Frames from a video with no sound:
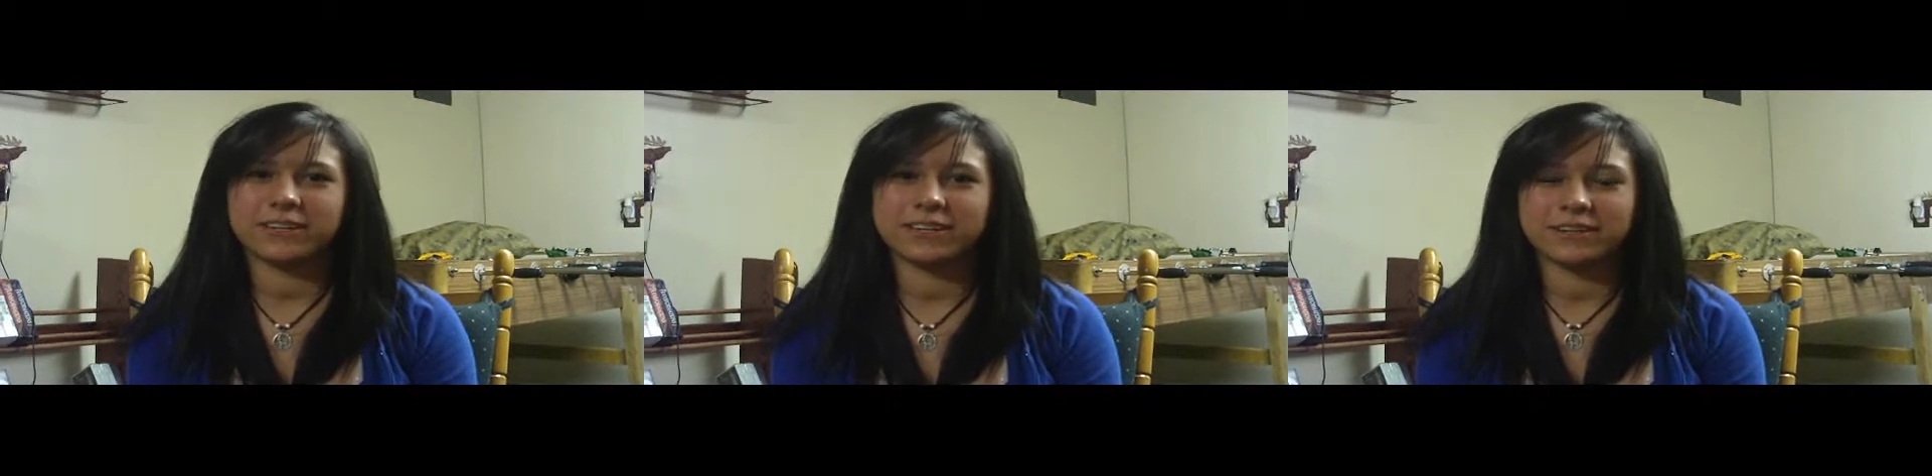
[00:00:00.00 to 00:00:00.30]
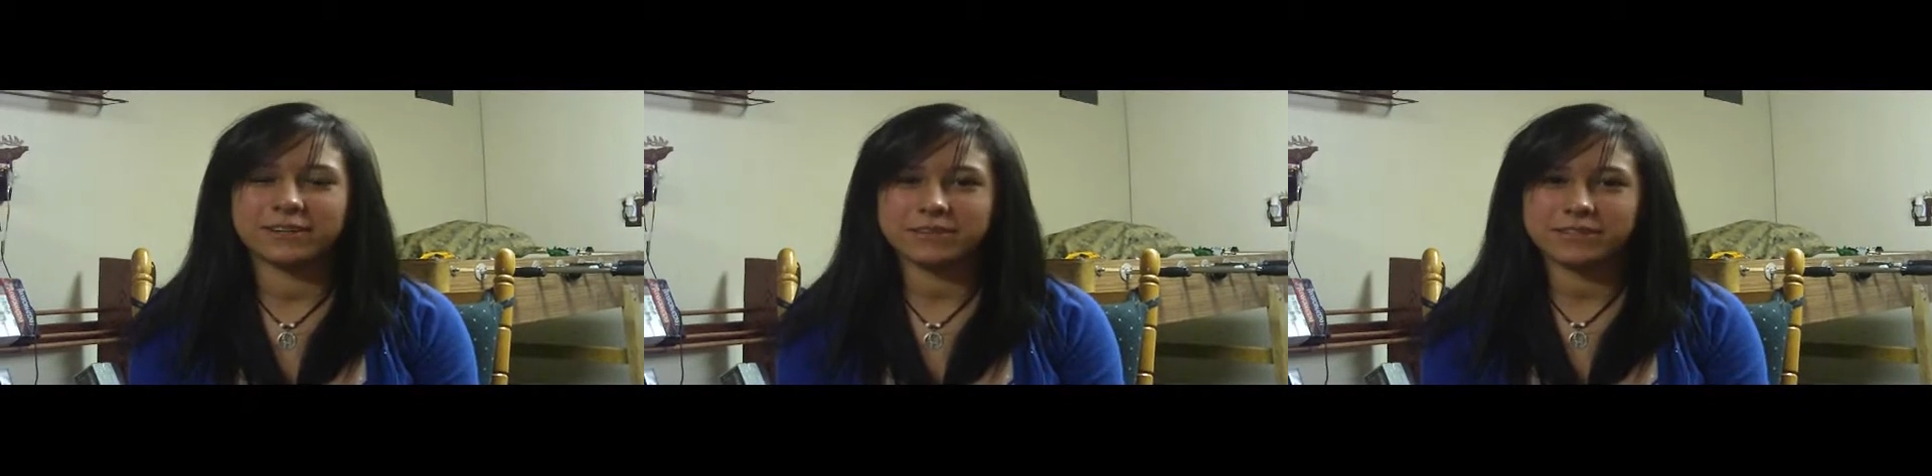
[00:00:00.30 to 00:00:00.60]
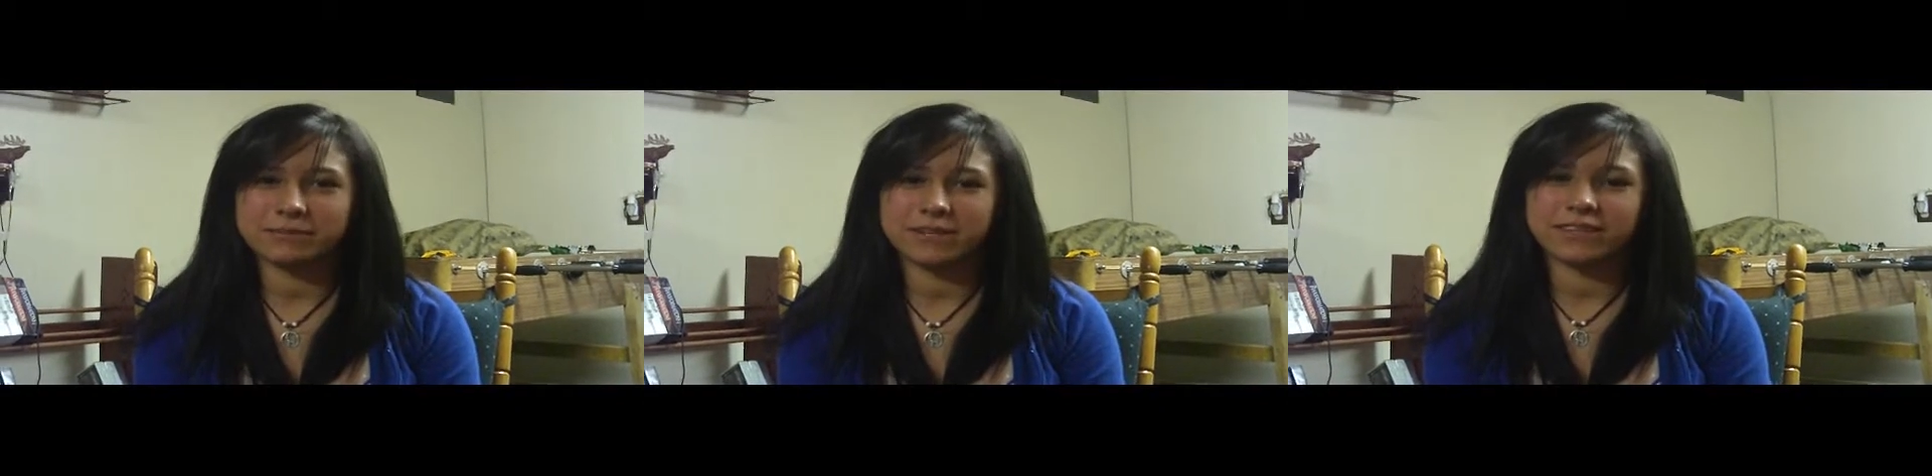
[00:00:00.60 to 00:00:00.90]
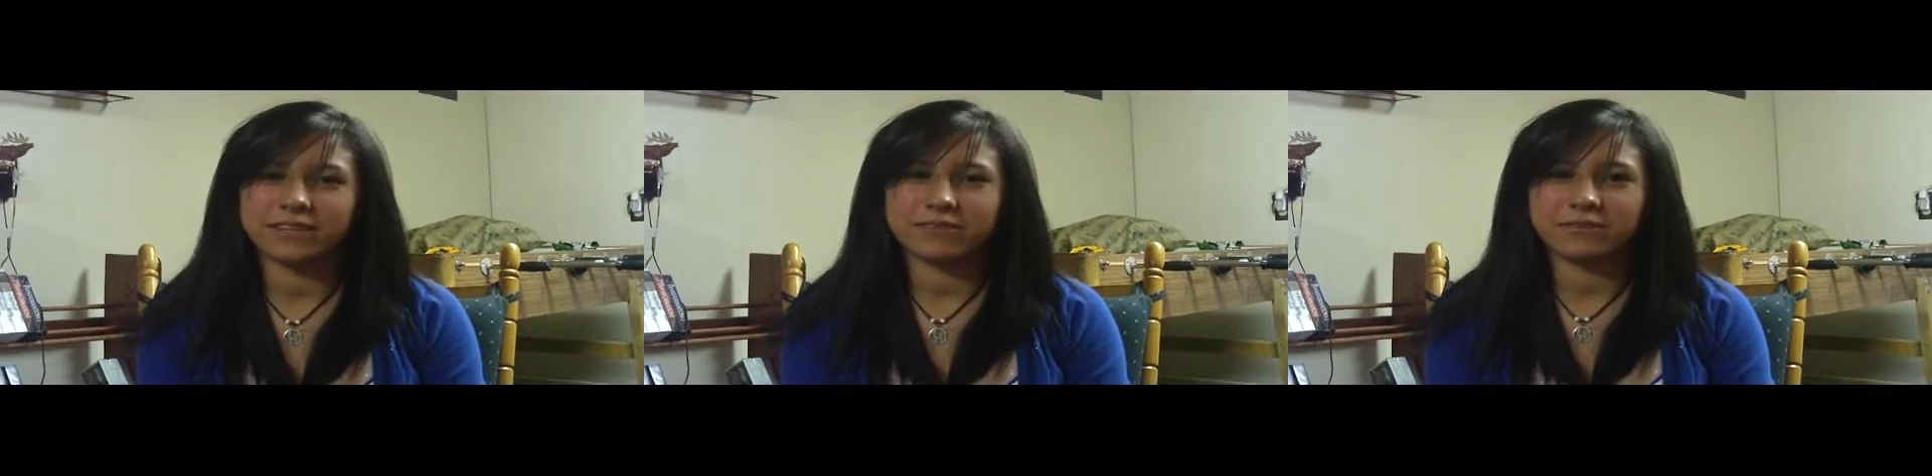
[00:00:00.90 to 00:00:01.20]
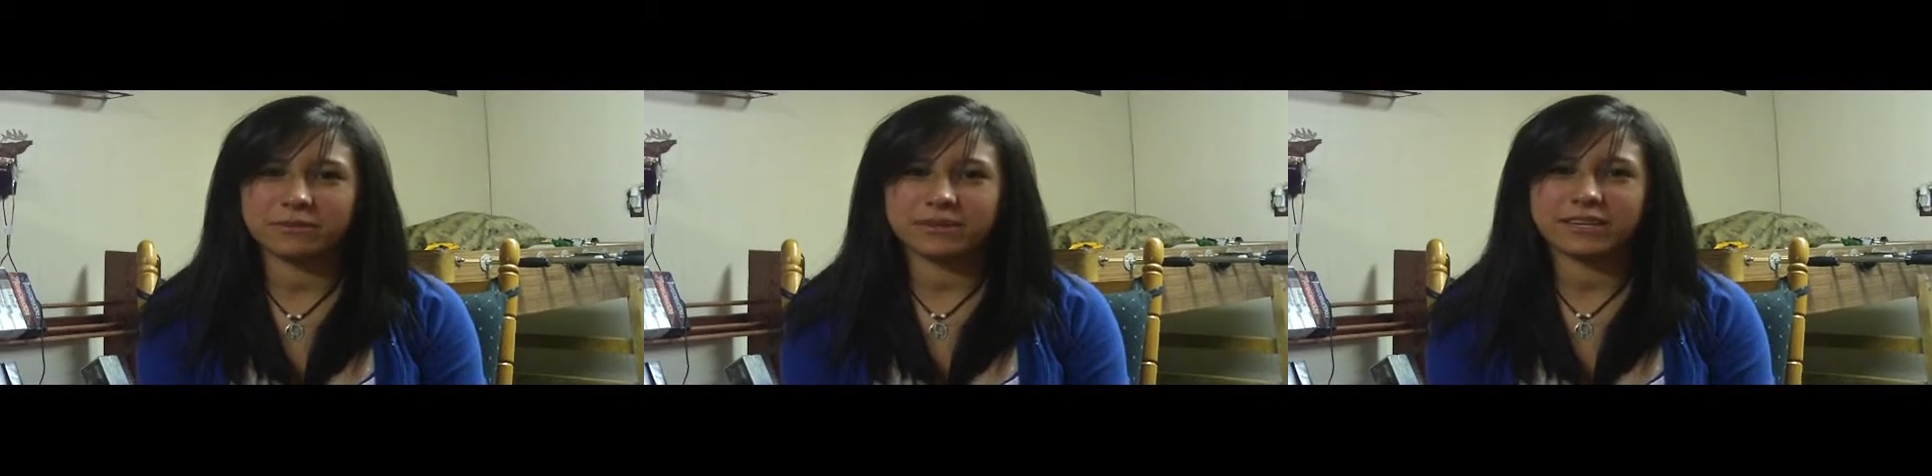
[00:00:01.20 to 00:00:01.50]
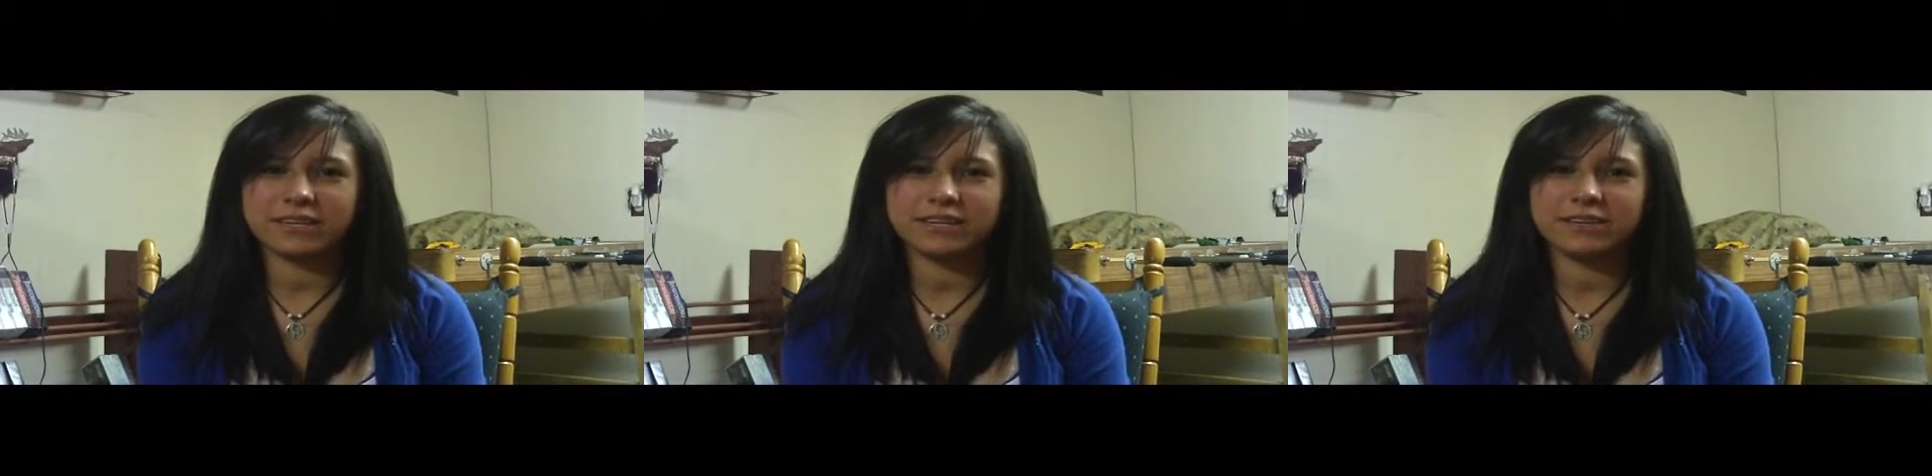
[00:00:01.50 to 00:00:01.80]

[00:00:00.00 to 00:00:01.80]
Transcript: you know, always being there for me.